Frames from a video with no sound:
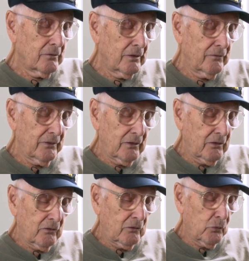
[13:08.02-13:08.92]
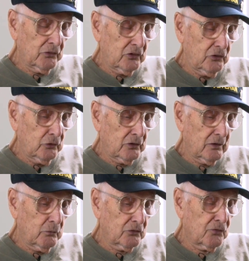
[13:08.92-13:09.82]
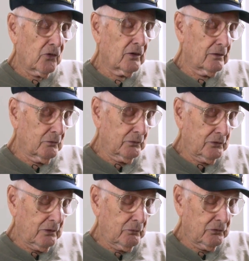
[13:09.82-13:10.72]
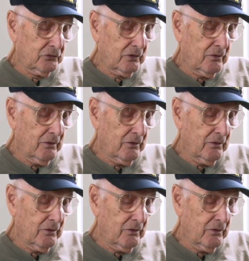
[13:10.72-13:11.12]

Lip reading: it wasn't Utah. It was